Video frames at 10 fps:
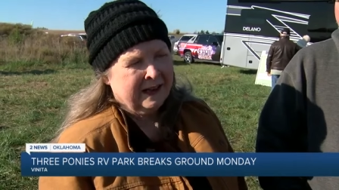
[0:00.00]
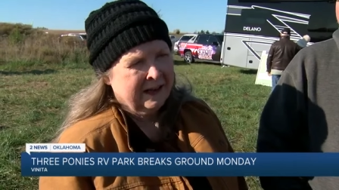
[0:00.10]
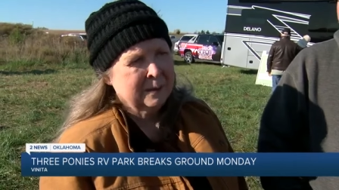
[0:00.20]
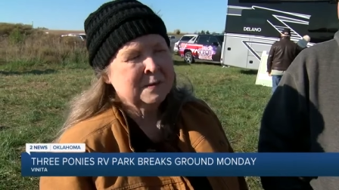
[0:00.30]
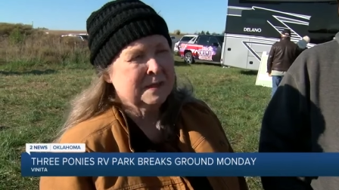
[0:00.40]

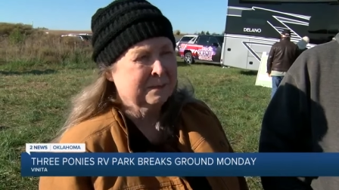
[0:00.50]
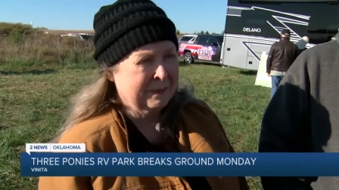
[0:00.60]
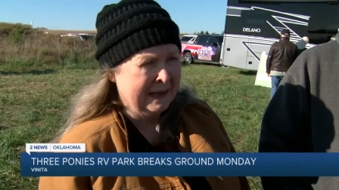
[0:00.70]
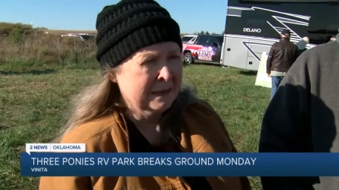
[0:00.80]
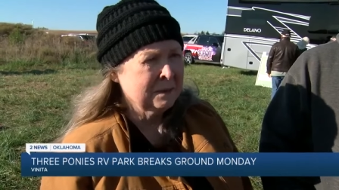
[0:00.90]
humps and
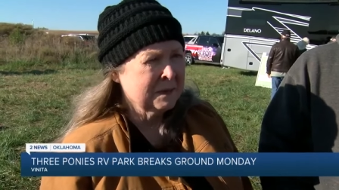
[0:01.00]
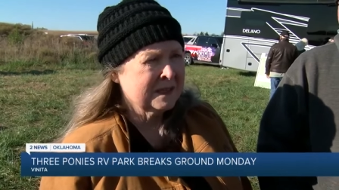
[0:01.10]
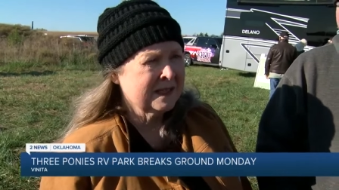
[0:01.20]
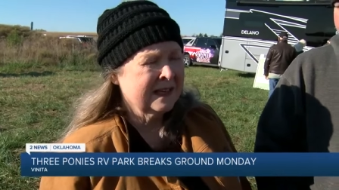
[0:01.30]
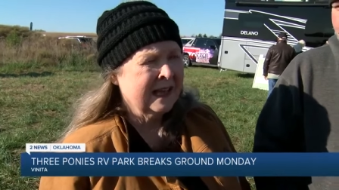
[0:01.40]

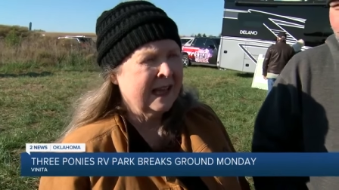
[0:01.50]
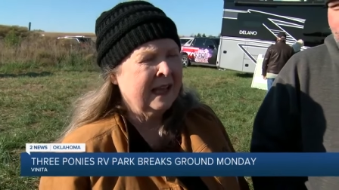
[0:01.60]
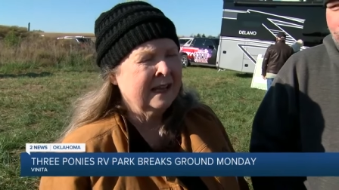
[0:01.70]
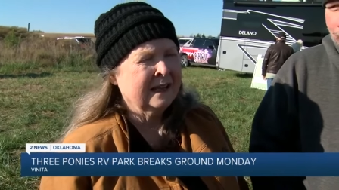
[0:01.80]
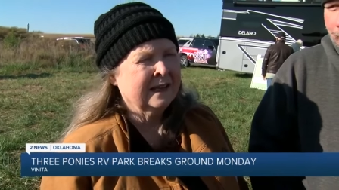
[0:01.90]
bumps,
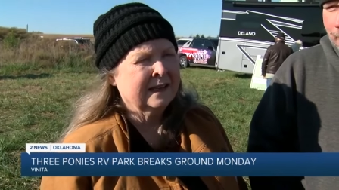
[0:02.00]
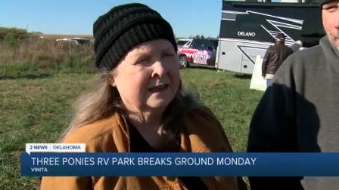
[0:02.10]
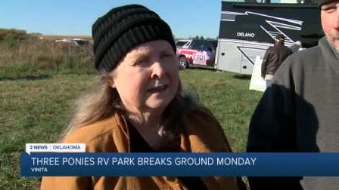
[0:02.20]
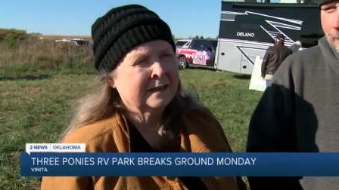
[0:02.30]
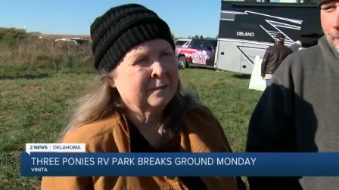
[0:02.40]

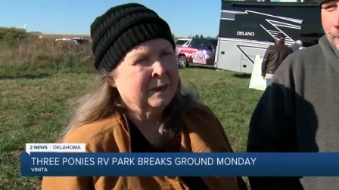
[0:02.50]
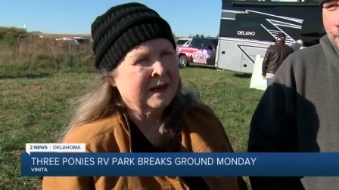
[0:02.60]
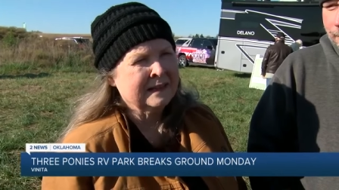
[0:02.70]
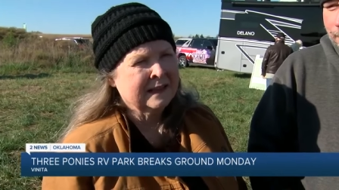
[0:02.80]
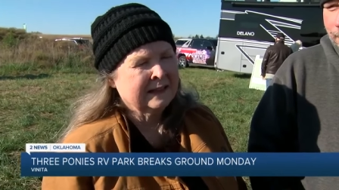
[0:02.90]
and but
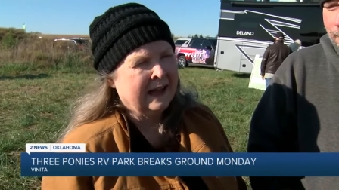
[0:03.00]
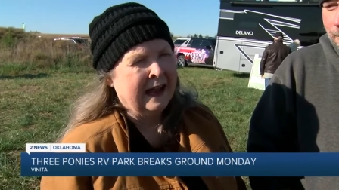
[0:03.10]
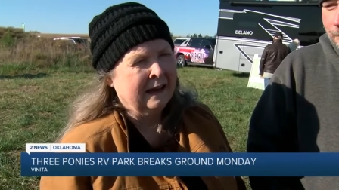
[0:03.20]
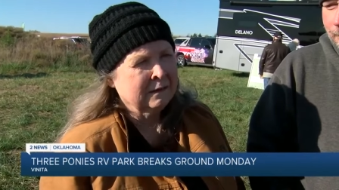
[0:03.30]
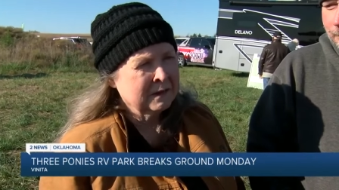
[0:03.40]
I think the
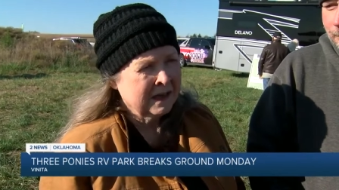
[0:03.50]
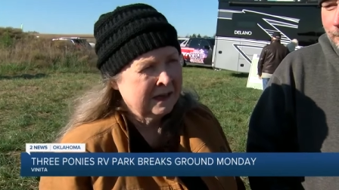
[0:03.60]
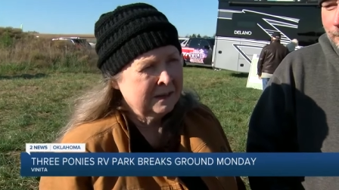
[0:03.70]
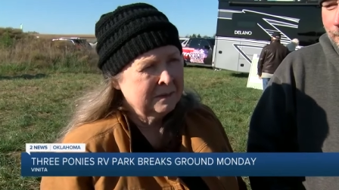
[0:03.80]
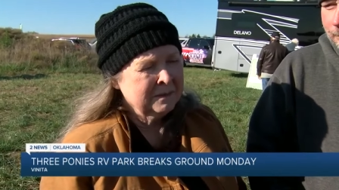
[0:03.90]

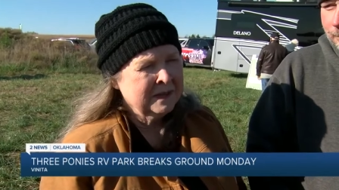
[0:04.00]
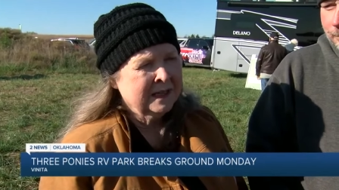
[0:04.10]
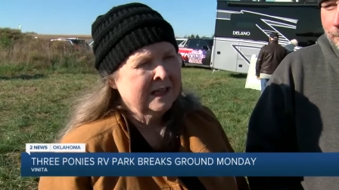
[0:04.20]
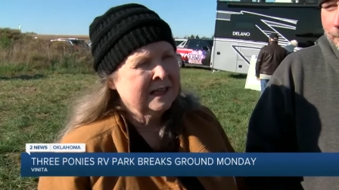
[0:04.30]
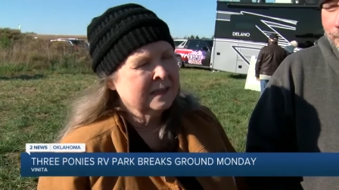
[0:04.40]
outcome
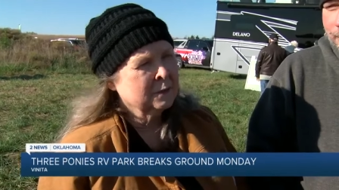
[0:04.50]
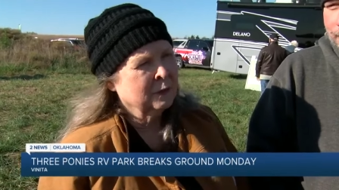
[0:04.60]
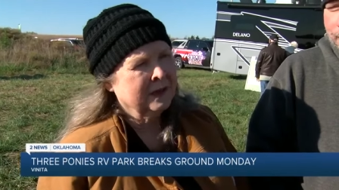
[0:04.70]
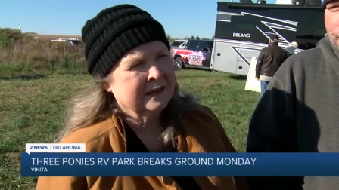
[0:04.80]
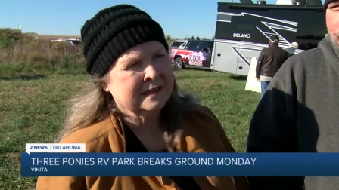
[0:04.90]
is
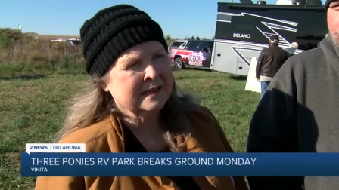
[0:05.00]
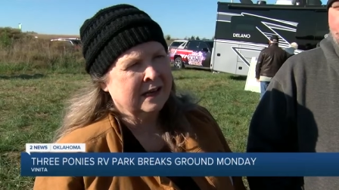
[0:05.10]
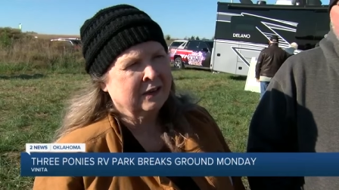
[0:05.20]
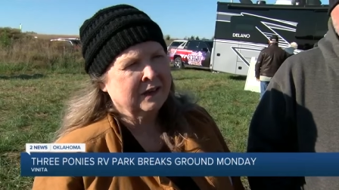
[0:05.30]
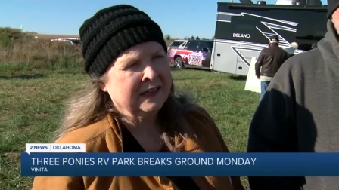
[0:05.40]
what this
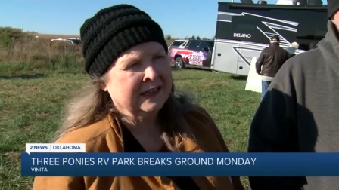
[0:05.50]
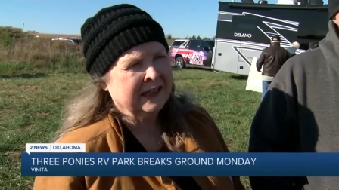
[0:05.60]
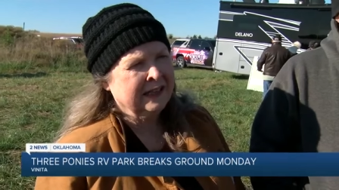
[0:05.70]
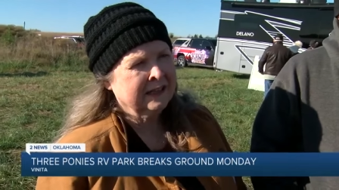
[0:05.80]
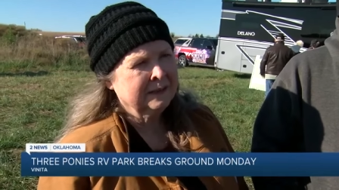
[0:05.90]
area
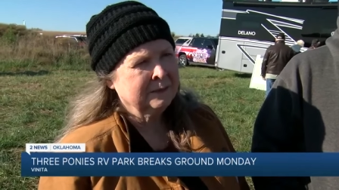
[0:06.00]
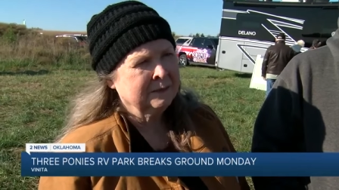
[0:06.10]
needed.